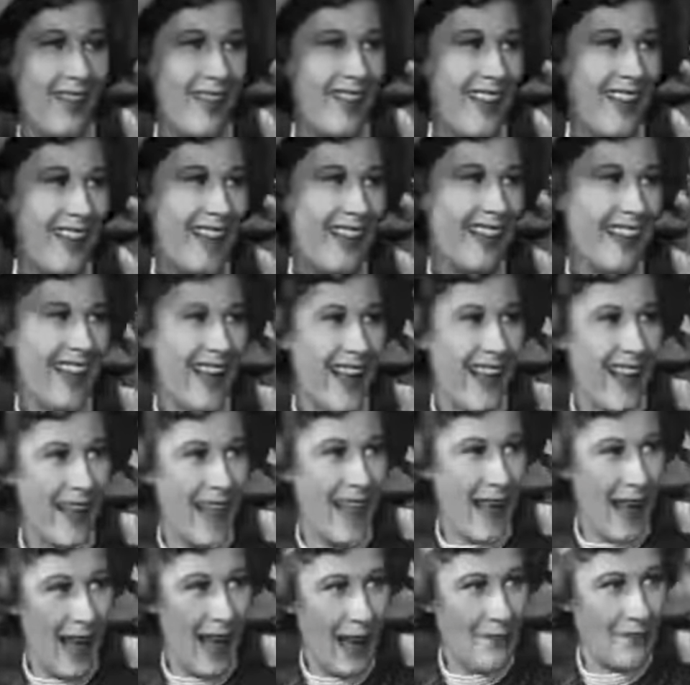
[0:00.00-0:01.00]
Oh,
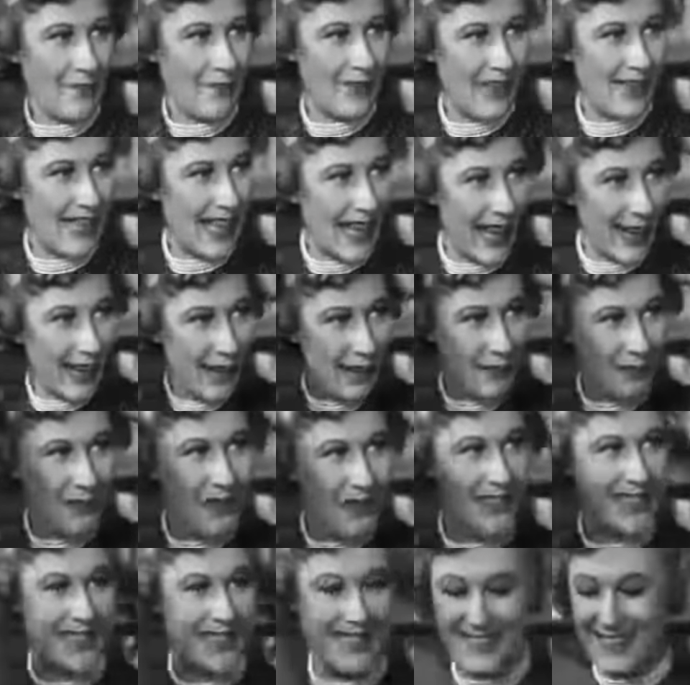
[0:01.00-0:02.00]
I'm
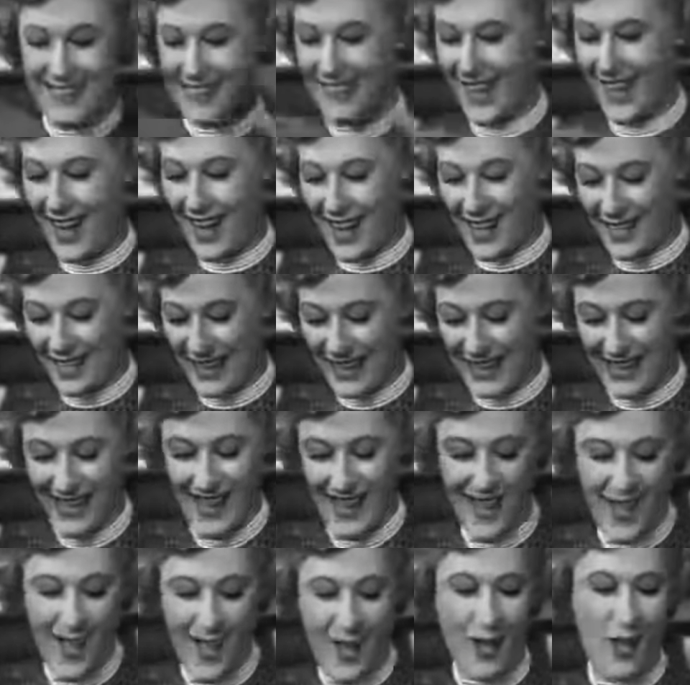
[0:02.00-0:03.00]
terribly
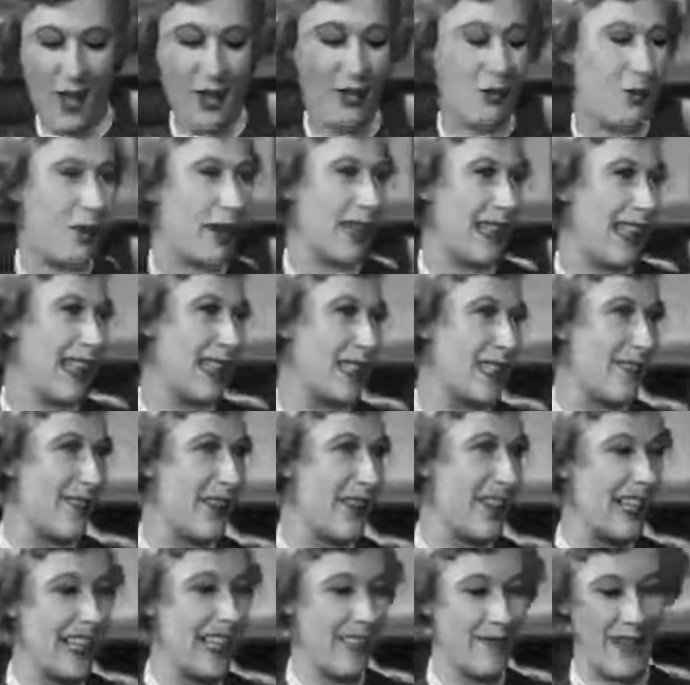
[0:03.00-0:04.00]
sorry. Oh,
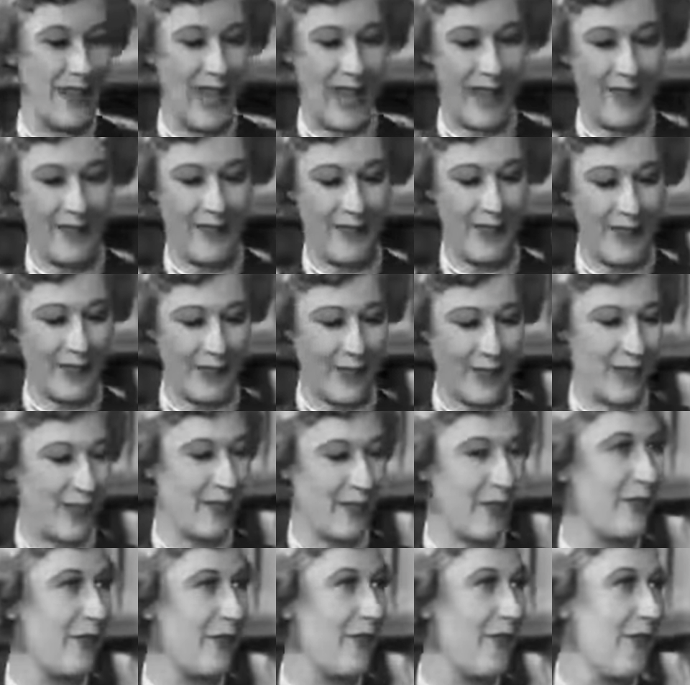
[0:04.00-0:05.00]
please forgive me. I feel
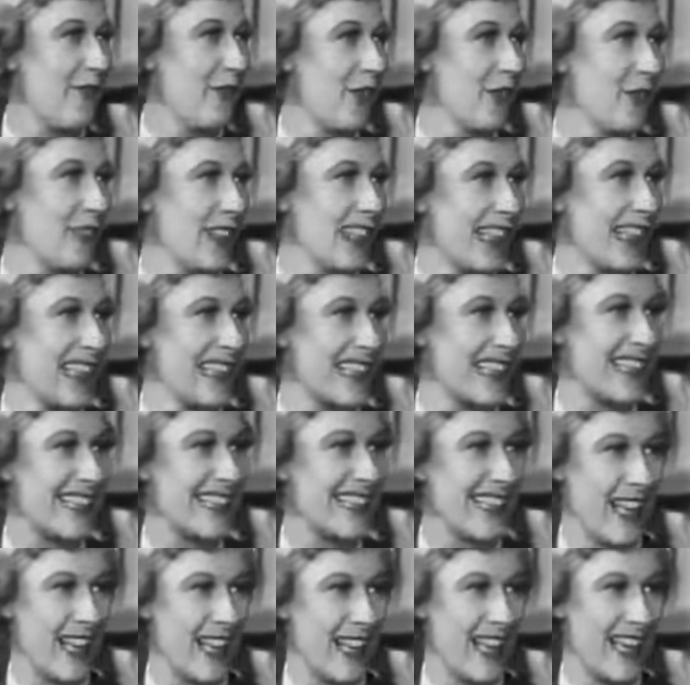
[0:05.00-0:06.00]
so
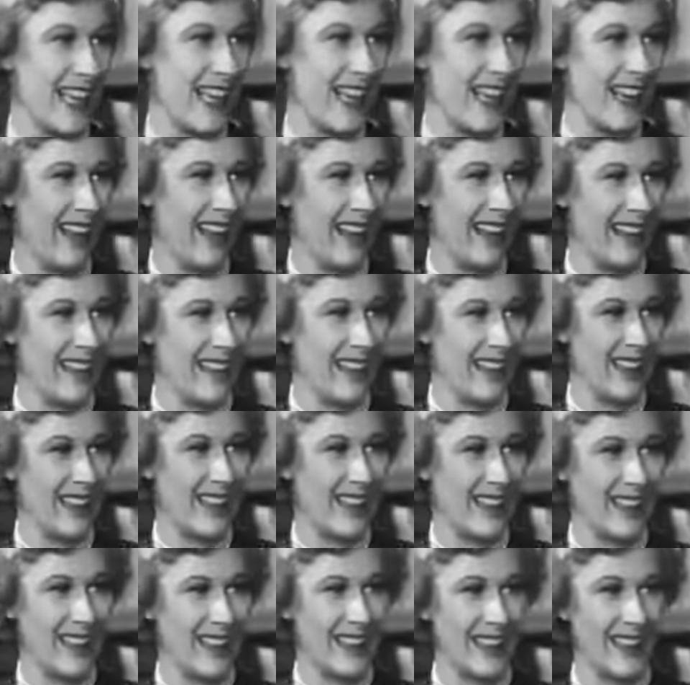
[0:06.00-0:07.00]
foolish. That is quite
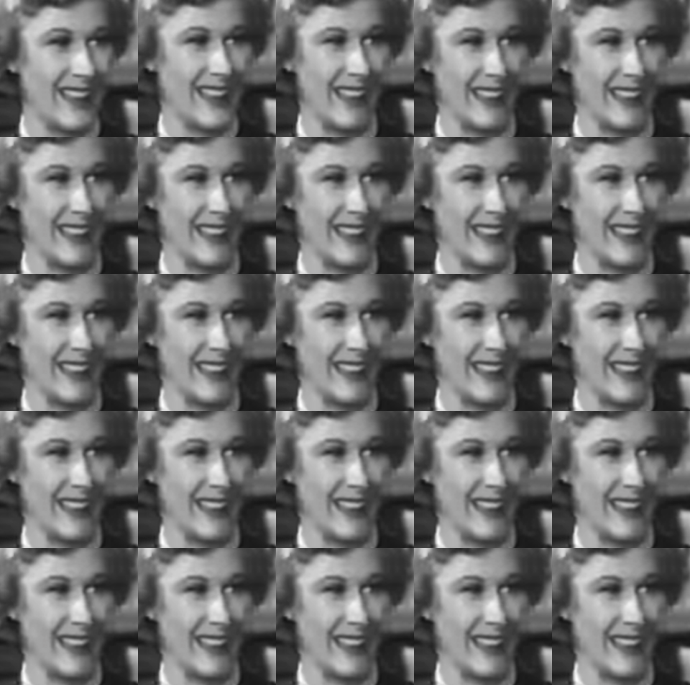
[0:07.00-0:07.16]
all